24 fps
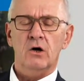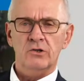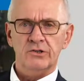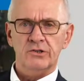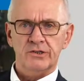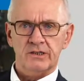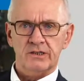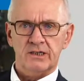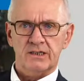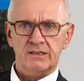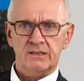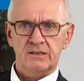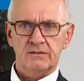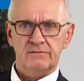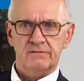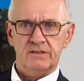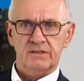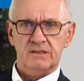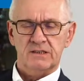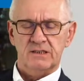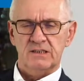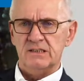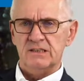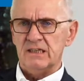Other
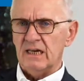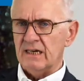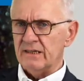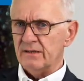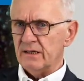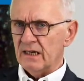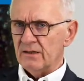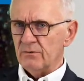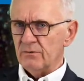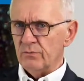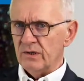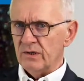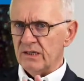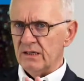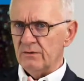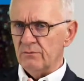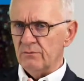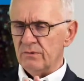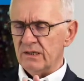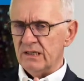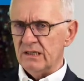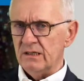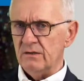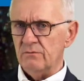activities, and we
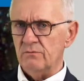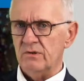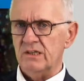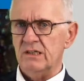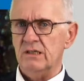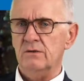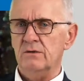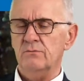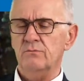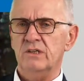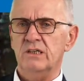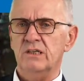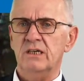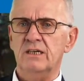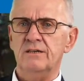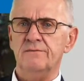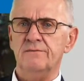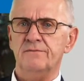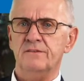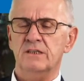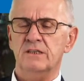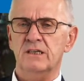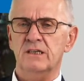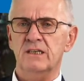
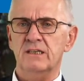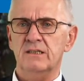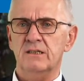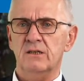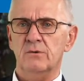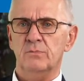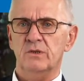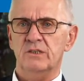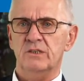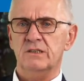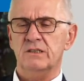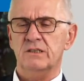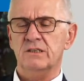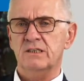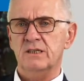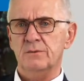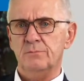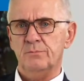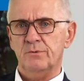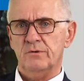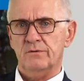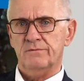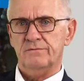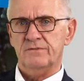lift a little bit the
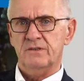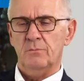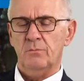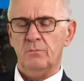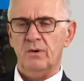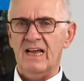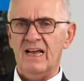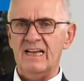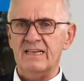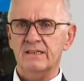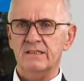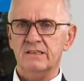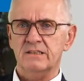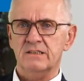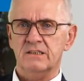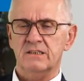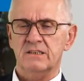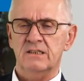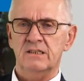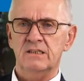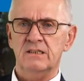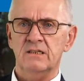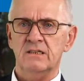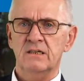tip of the blanket
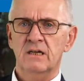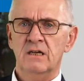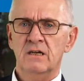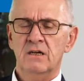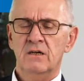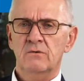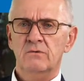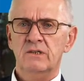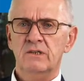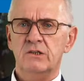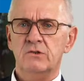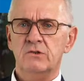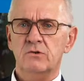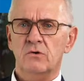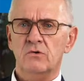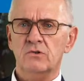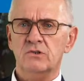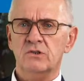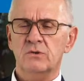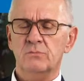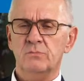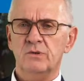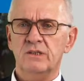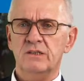here. We
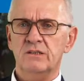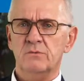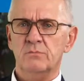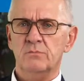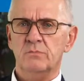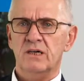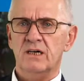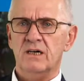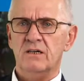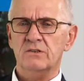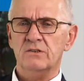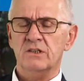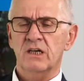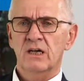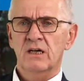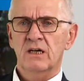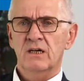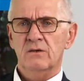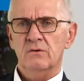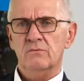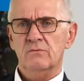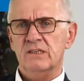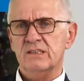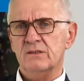talked a bit about
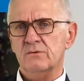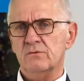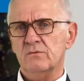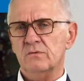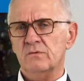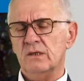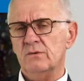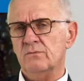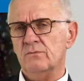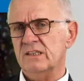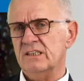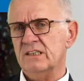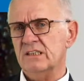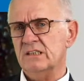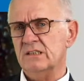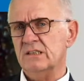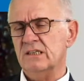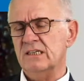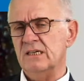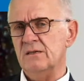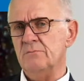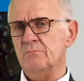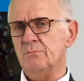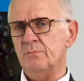what is
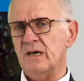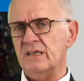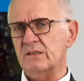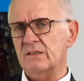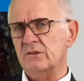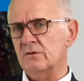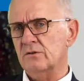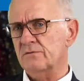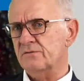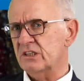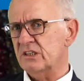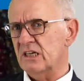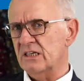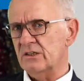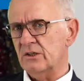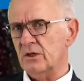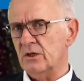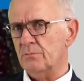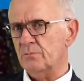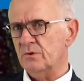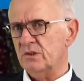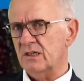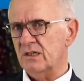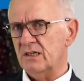the impact of
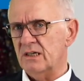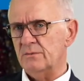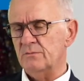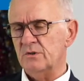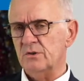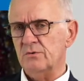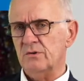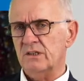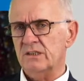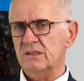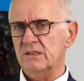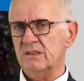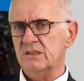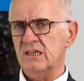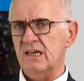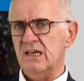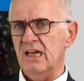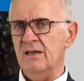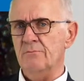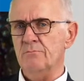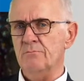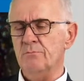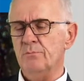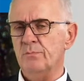setup times, what is
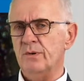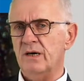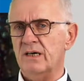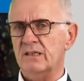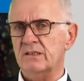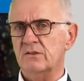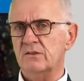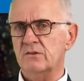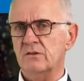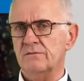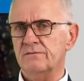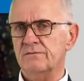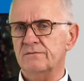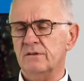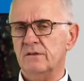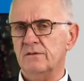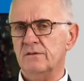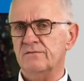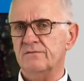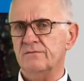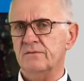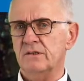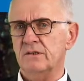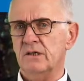the impact of
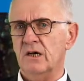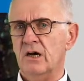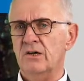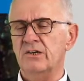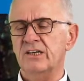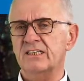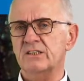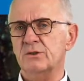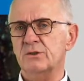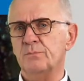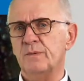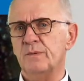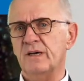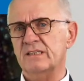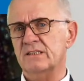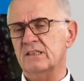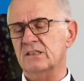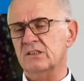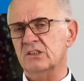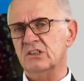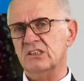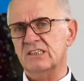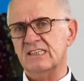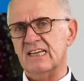
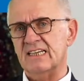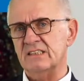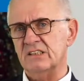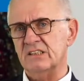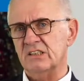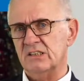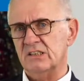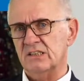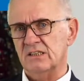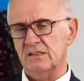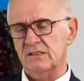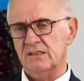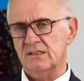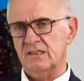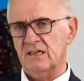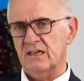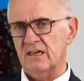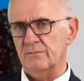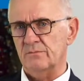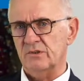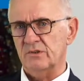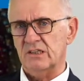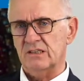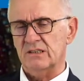unexpected standstill
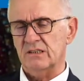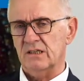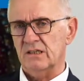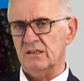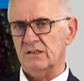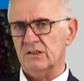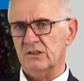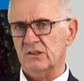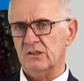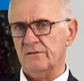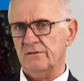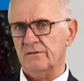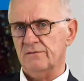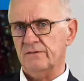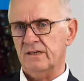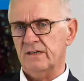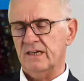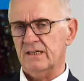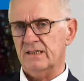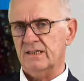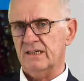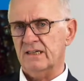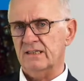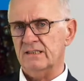times and stuff
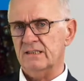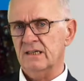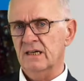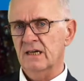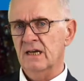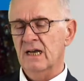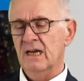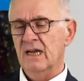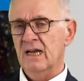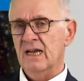like that.